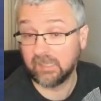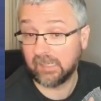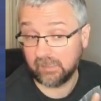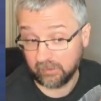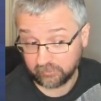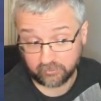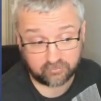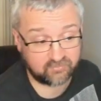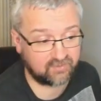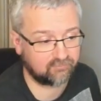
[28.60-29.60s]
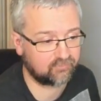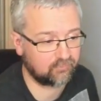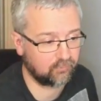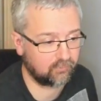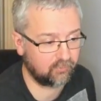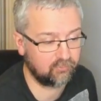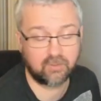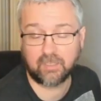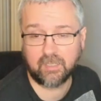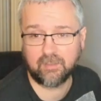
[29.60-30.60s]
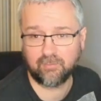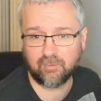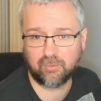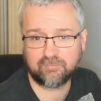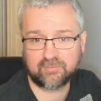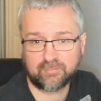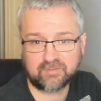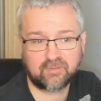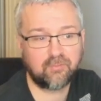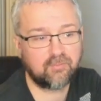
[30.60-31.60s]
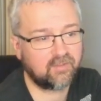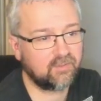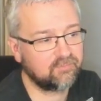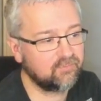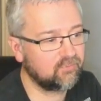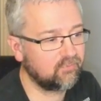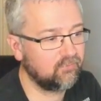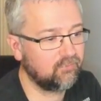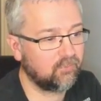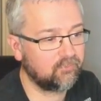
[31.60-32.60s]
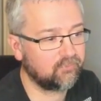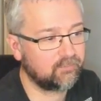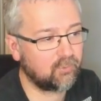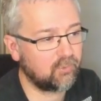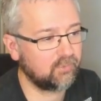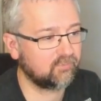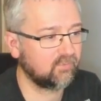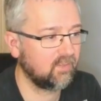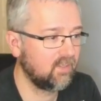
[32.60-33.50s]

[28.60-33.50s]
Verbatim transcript: a good silver score though uh, of 22,200 points.